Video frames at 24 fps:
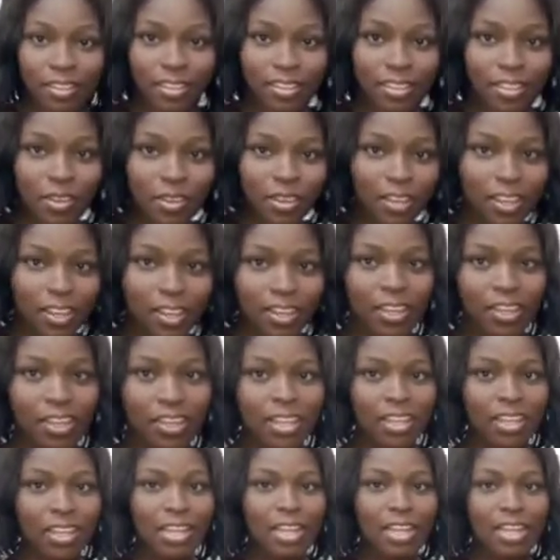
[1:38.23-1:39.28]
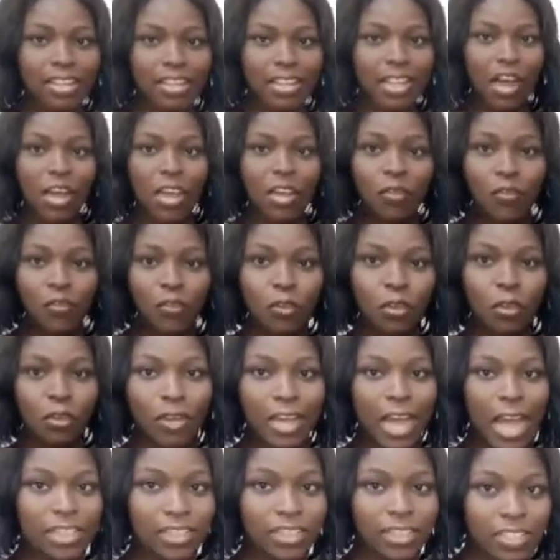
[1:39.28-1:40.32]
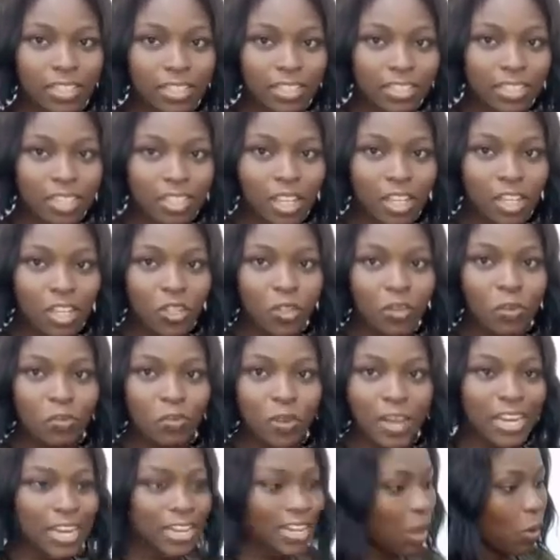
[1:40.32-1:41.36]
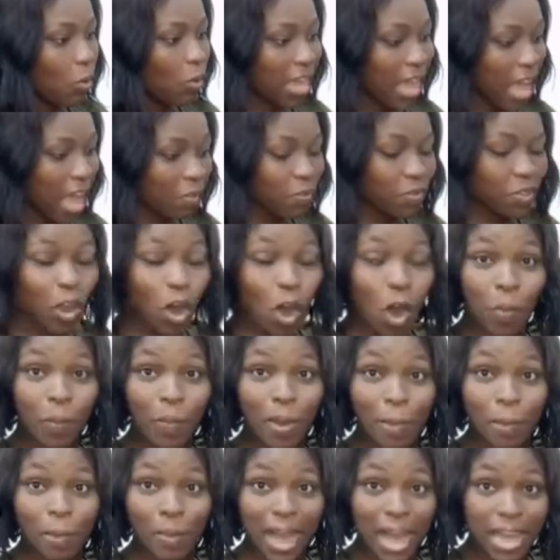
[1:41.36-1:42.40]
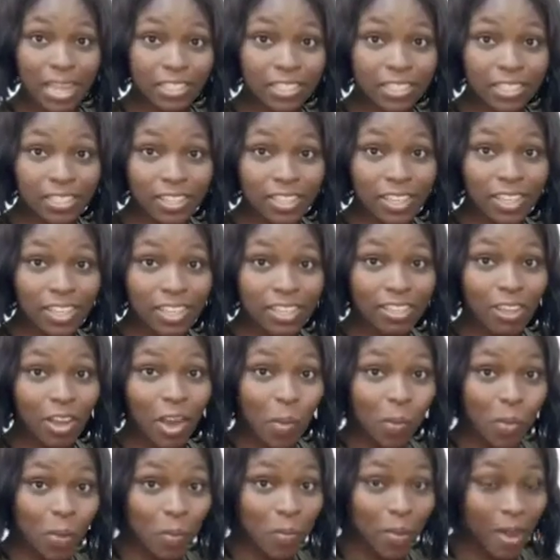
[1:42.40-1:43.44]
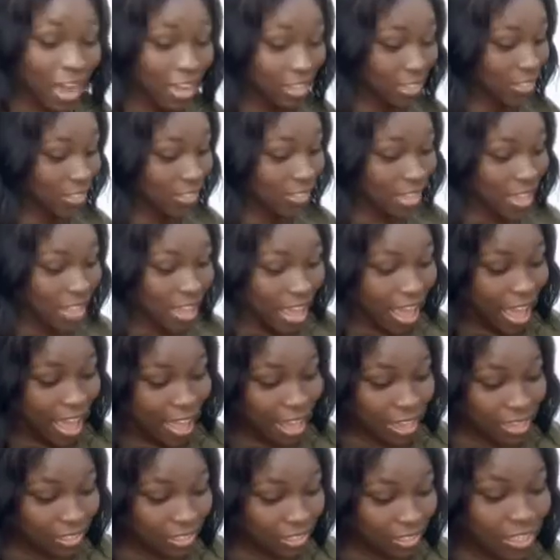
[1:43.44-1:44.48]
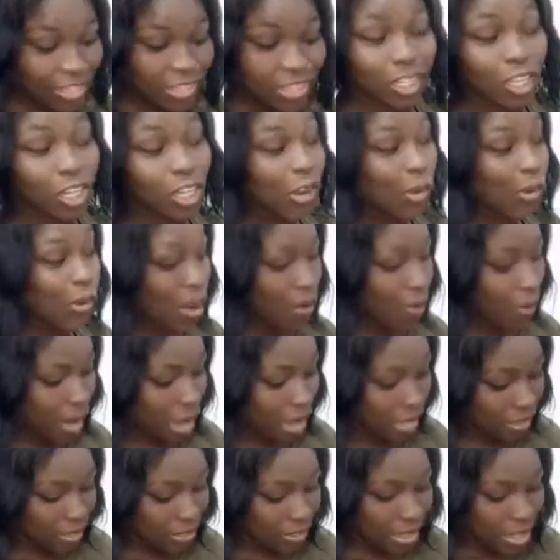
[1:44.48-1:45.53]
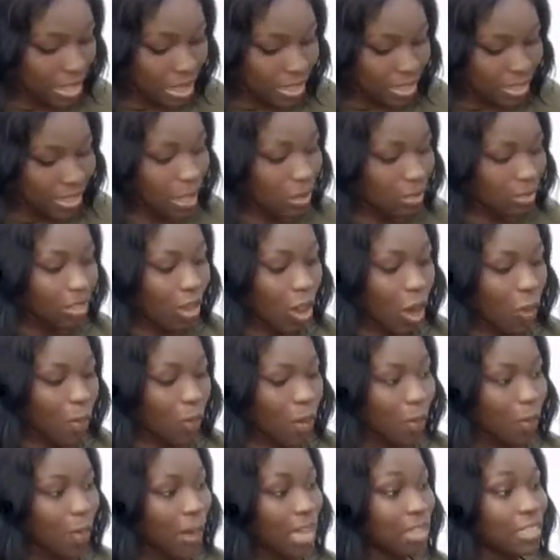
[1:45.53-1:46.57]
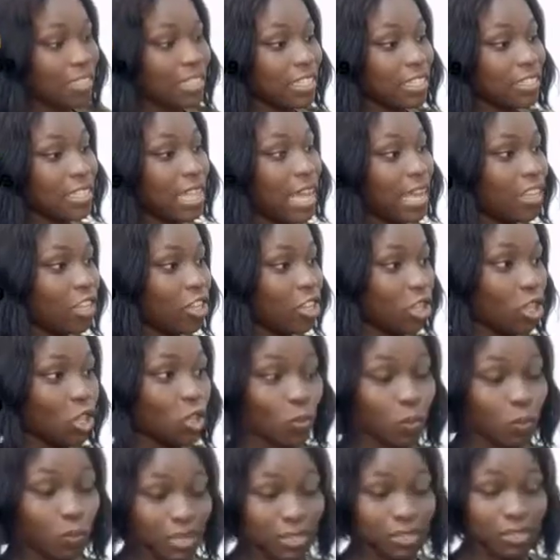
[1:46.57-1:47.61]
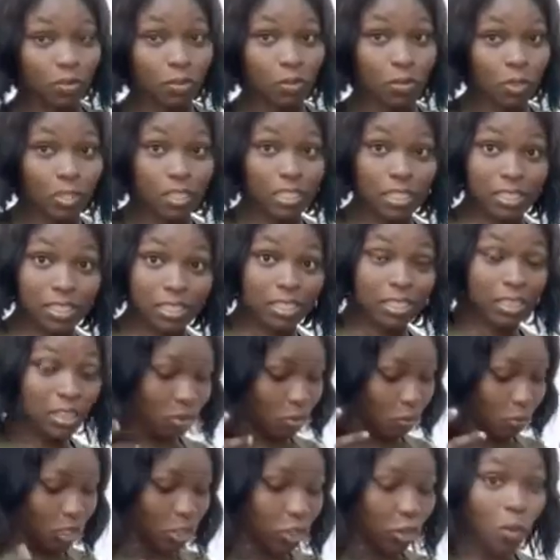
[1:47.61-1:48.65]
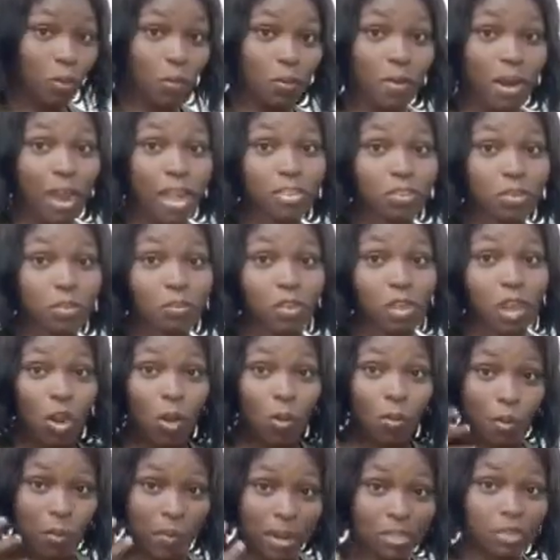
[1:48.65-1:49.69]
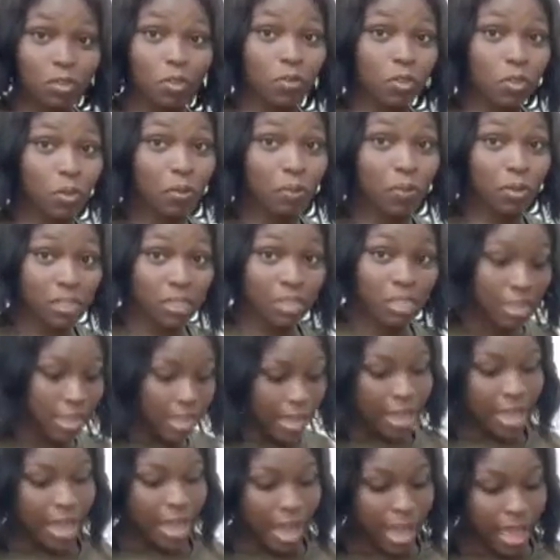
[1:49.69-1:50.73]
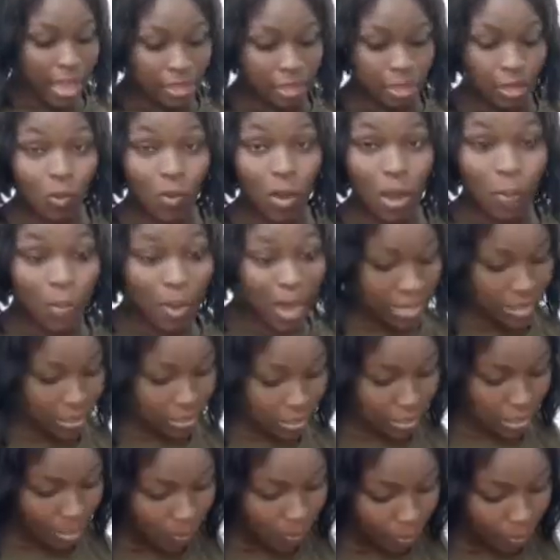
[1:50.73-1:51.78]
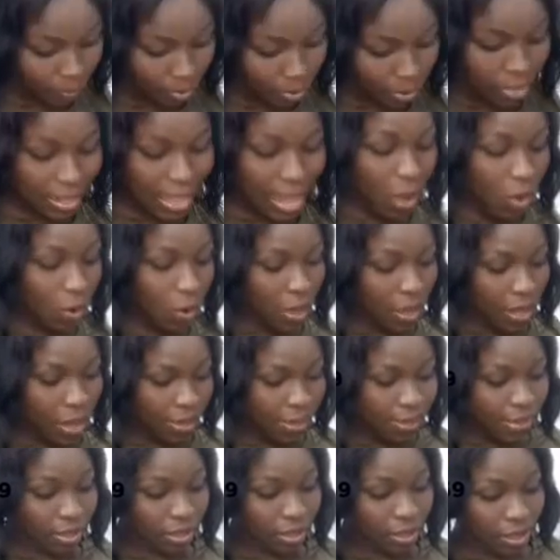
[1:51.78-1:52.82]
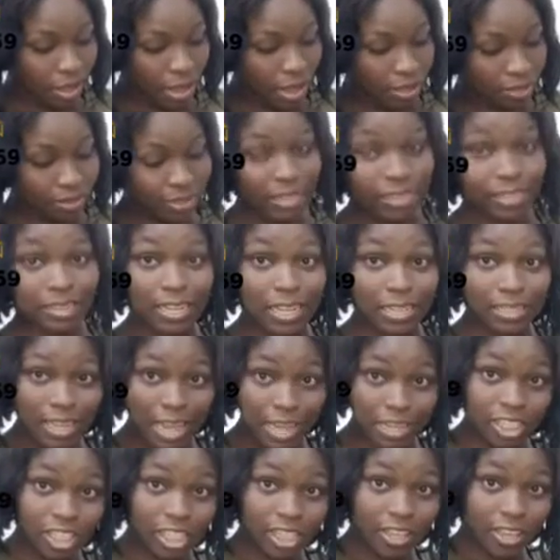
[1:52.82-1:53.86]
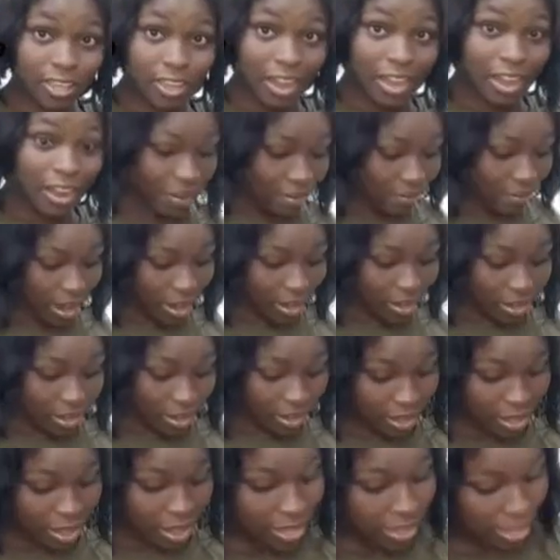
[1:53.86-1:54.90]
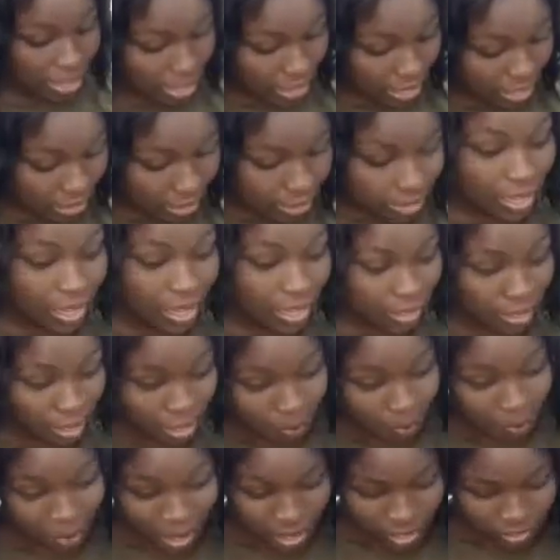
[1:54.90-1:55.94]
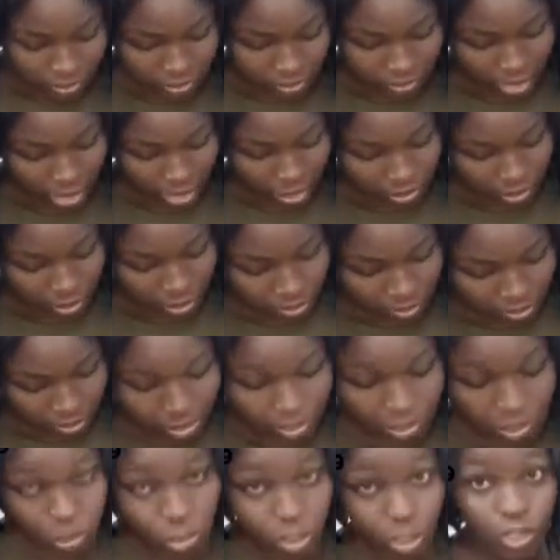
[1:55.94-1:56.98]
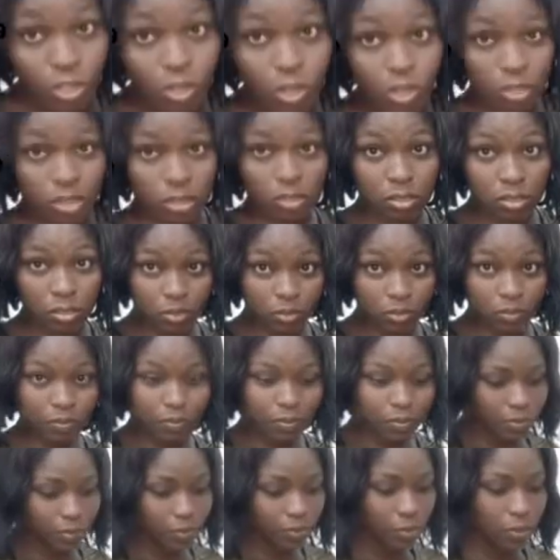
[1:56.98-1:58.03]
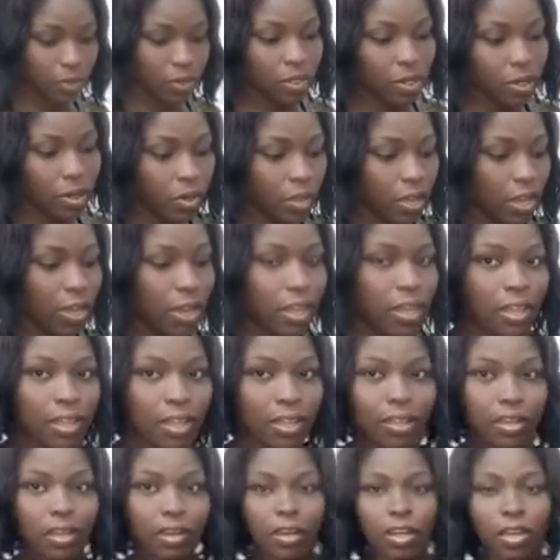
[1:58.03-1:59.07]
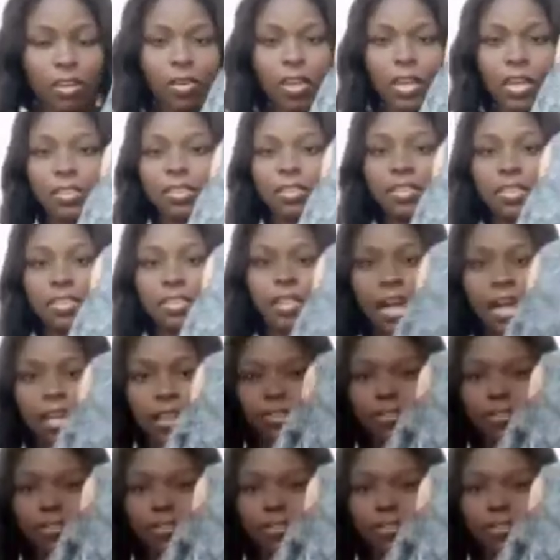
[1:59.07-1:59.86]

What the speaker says: Okay, now if you look at this, you find that we have the upper part and the lower part. Now the upper part is like your basic bodies, which comprise of the upper part of your body, and the lower part now that is attached here, right here, is the pants, and you can see is a short. Okay, you can see that.